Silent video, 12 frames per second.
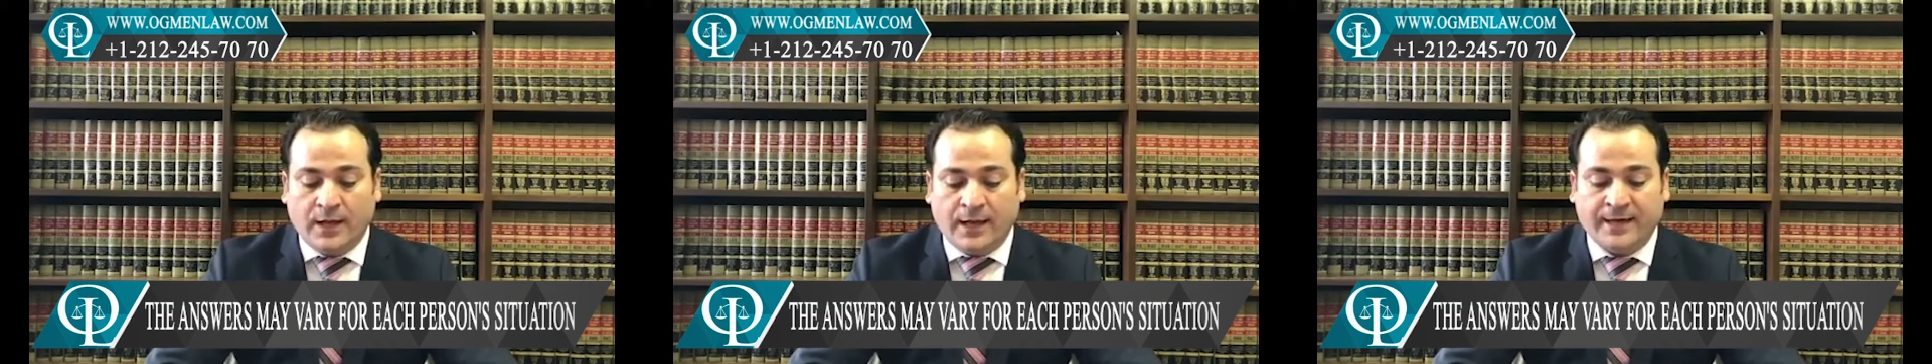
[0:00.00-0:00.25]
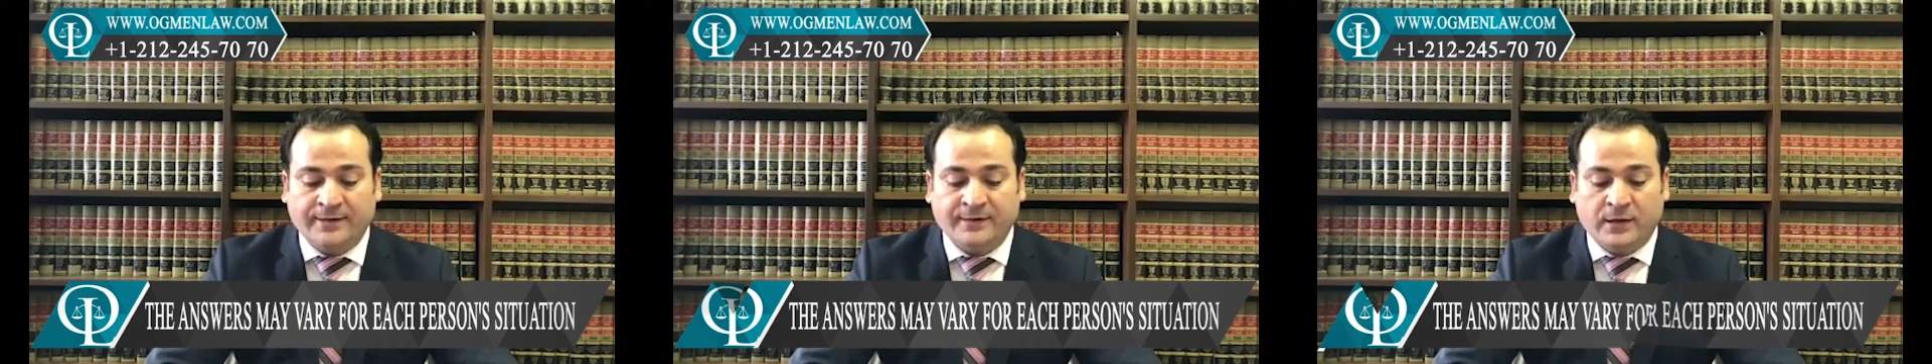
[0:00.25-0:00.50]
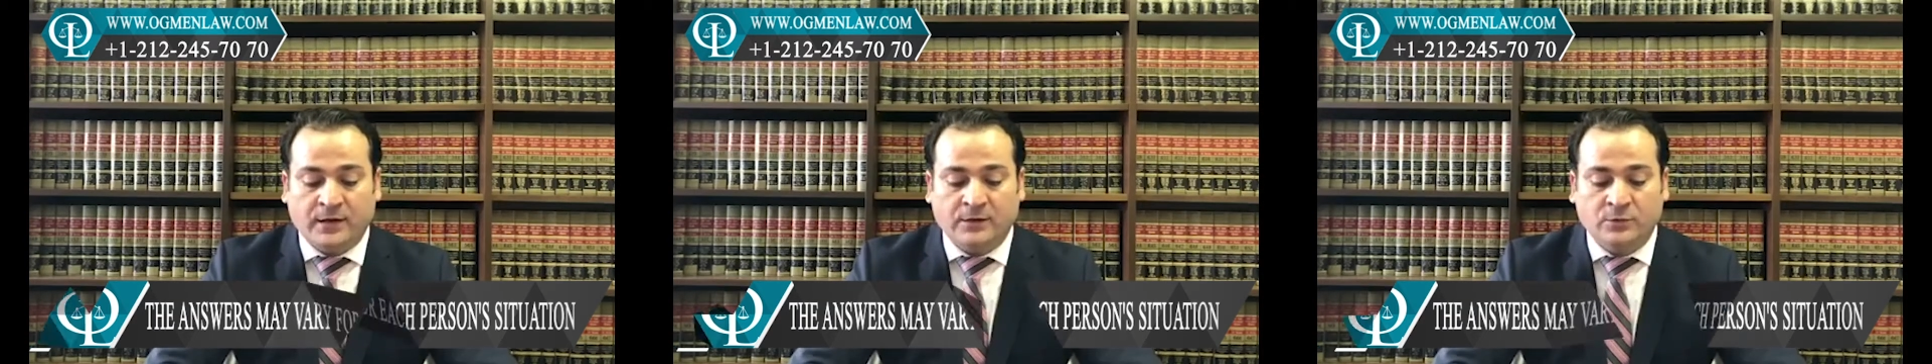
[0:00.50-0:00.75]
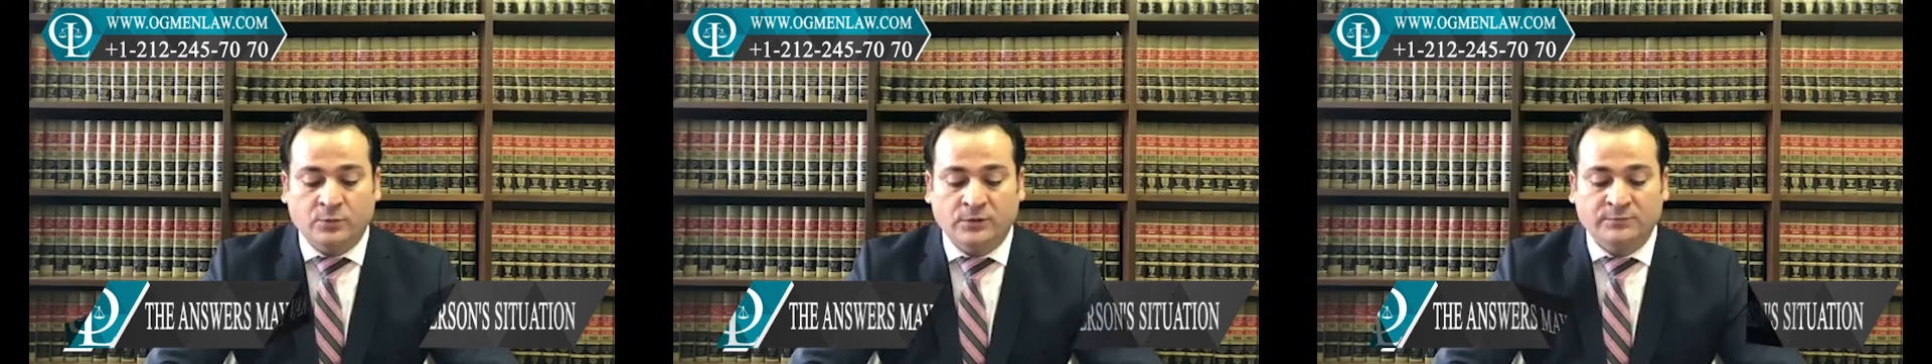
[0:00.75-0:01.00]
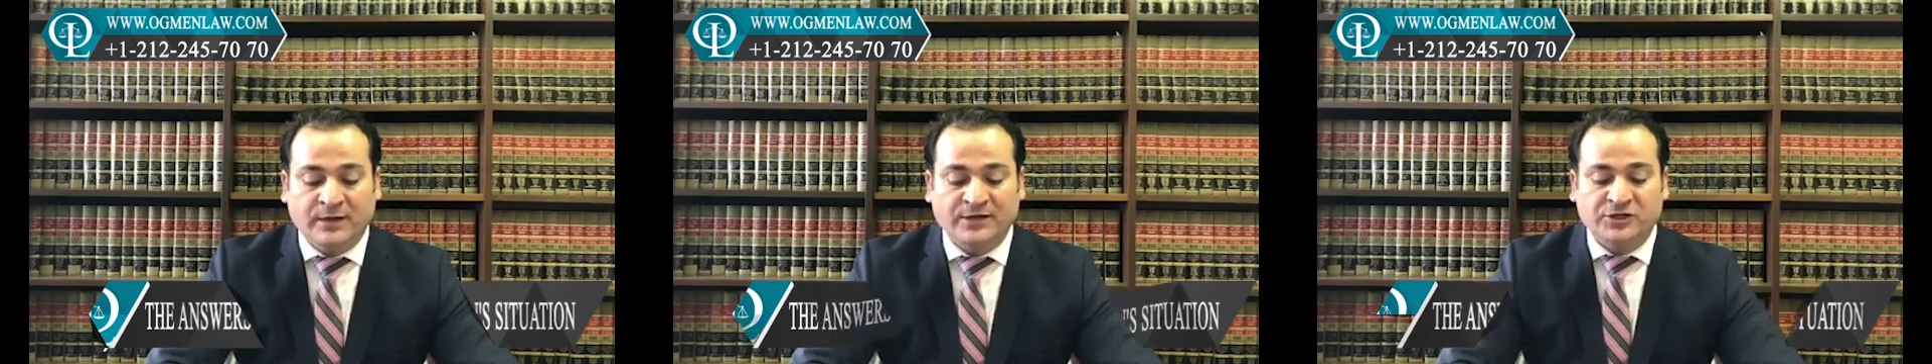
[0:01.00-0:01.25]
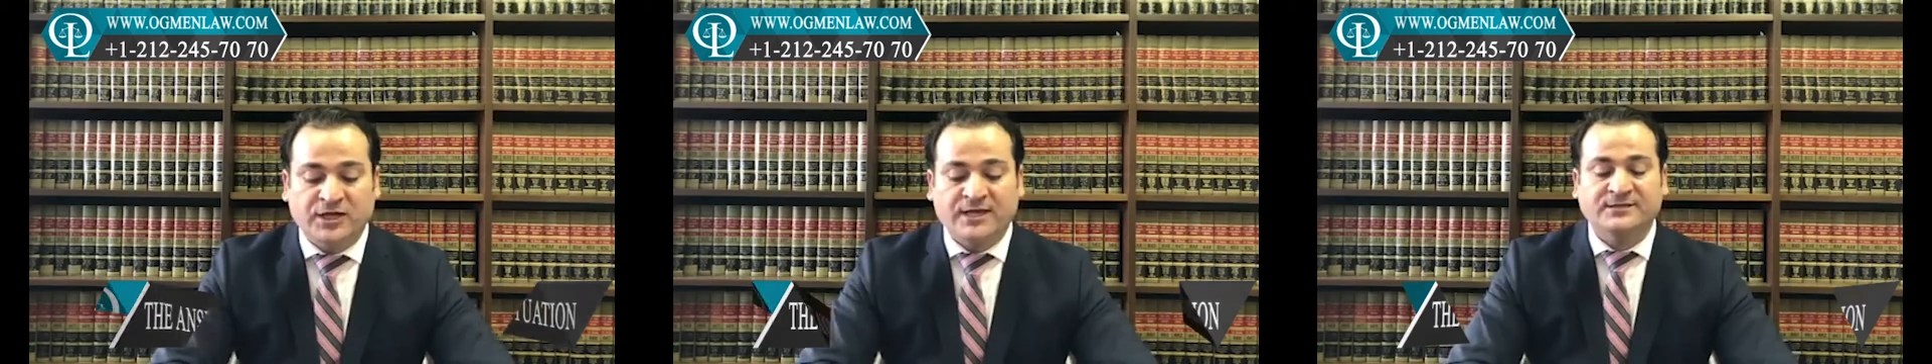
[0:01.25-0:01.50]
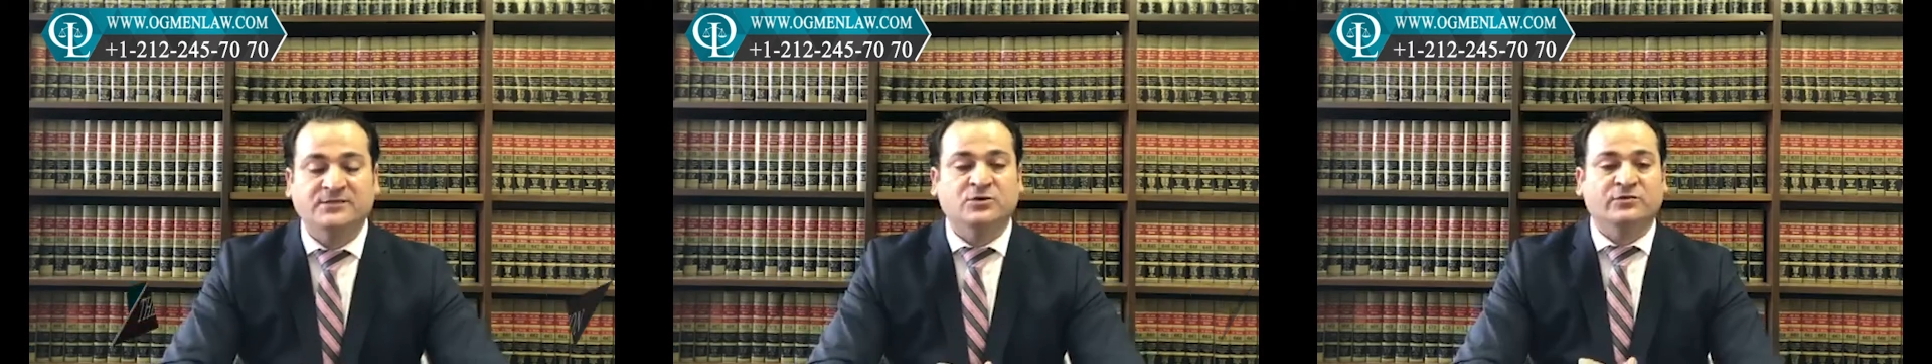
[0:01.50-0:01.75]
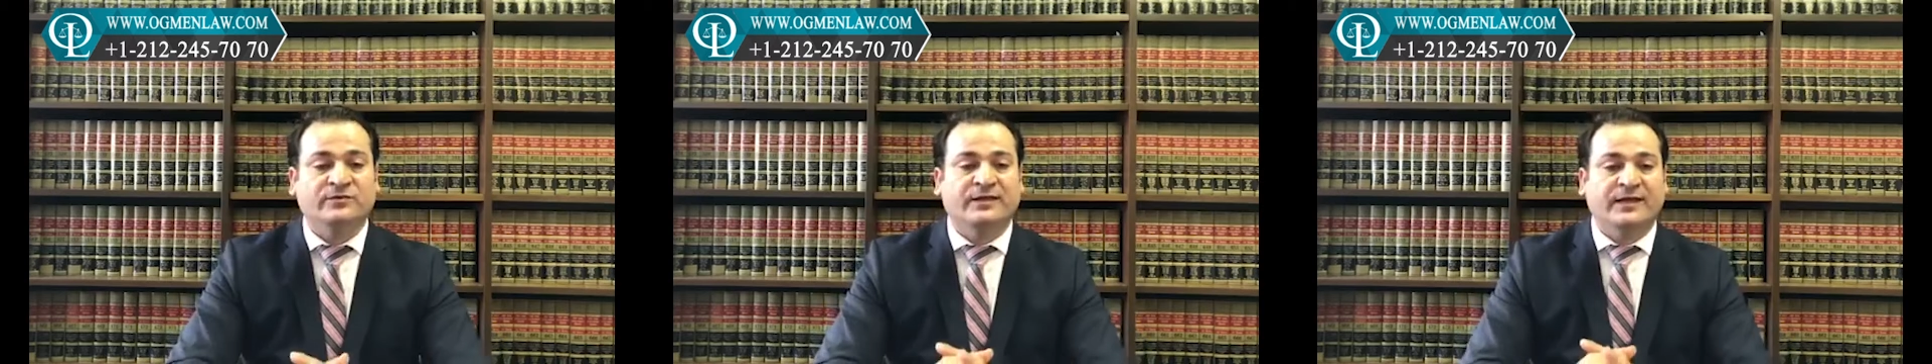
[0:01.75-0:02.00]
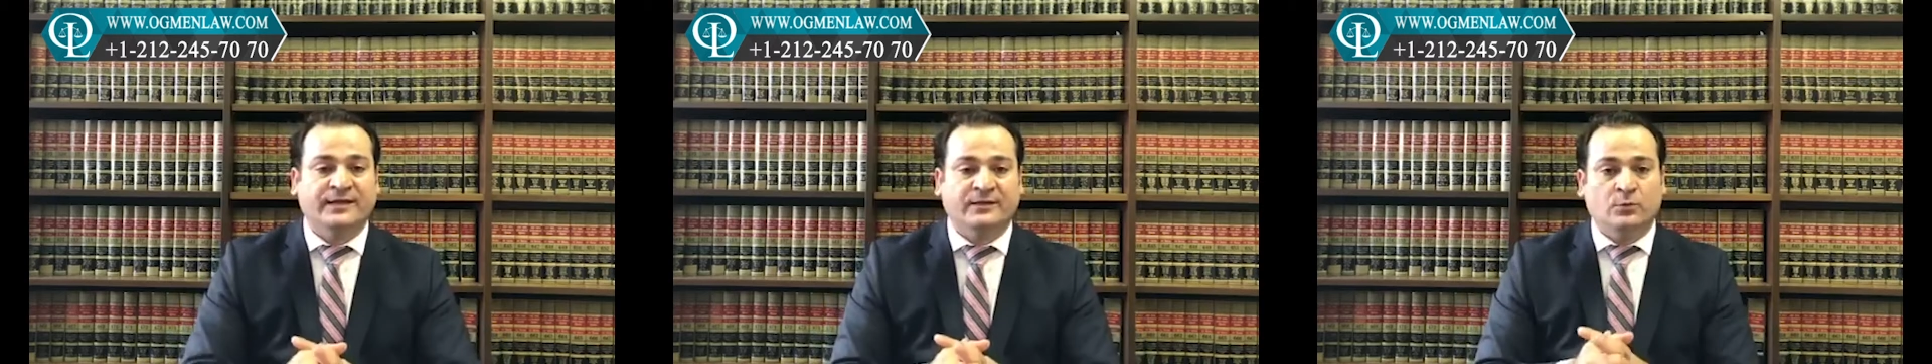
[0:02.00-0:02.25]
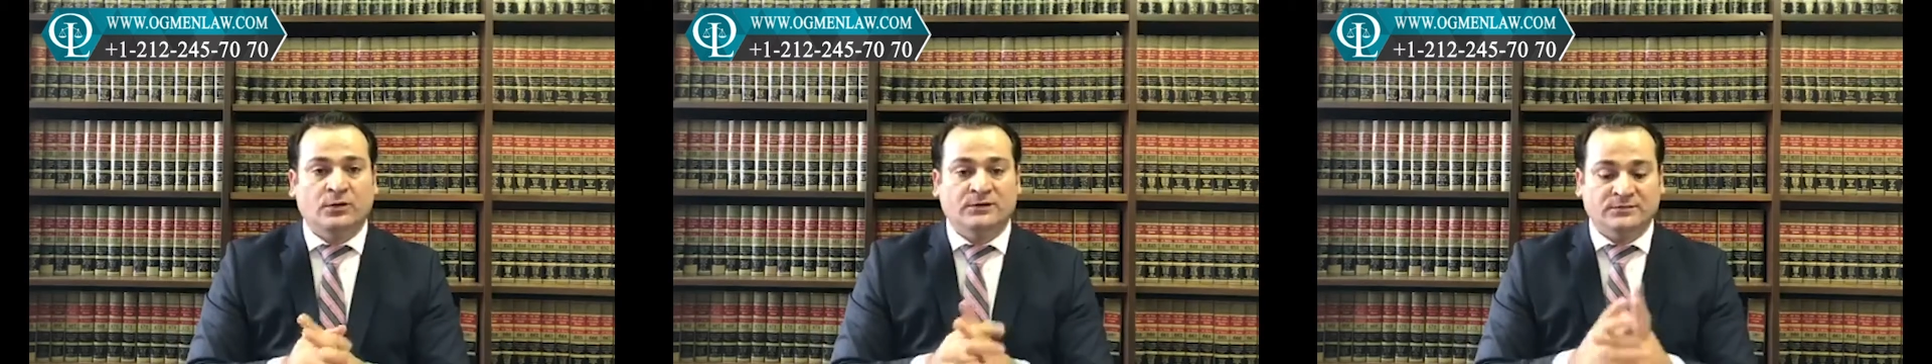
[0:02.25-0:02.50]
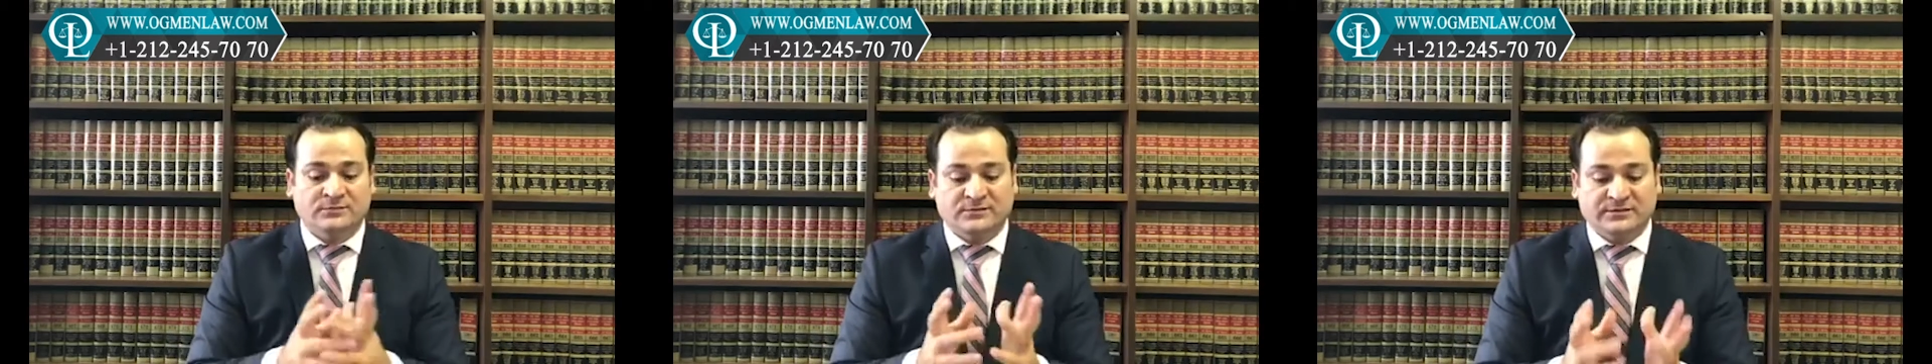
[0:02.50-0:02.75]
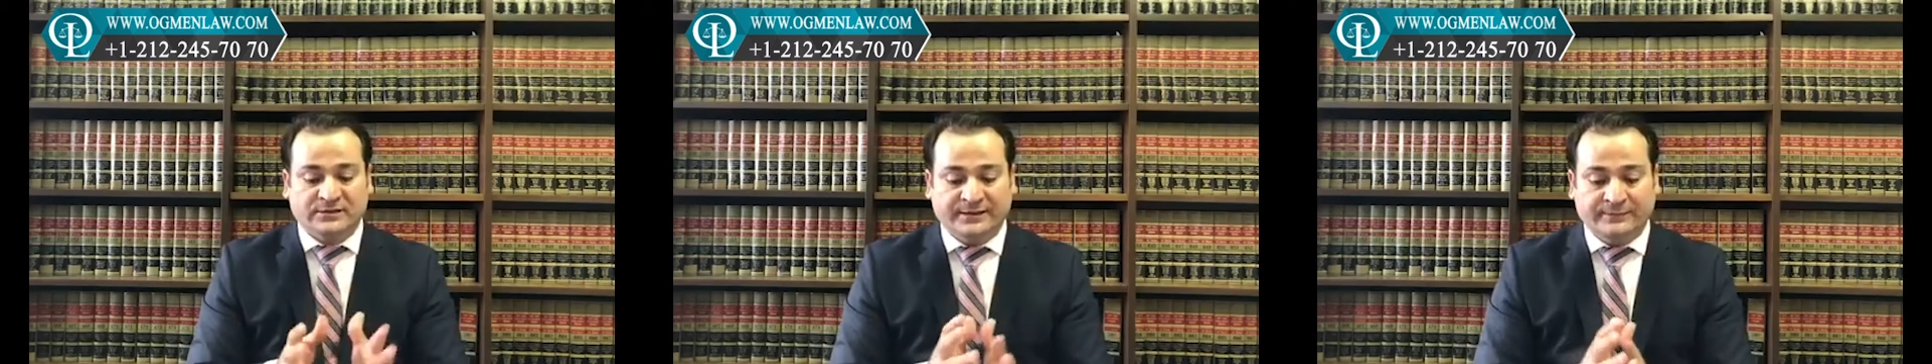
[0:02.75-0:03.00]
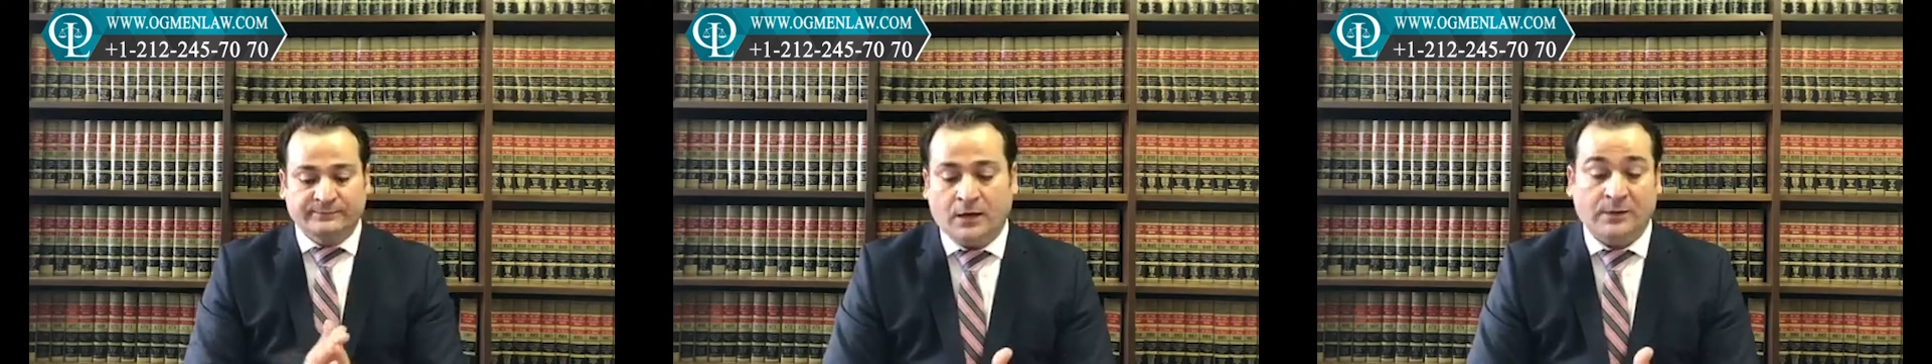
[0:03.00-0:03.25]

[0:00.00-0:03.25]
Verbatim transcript: And are what my chances of getting one slim?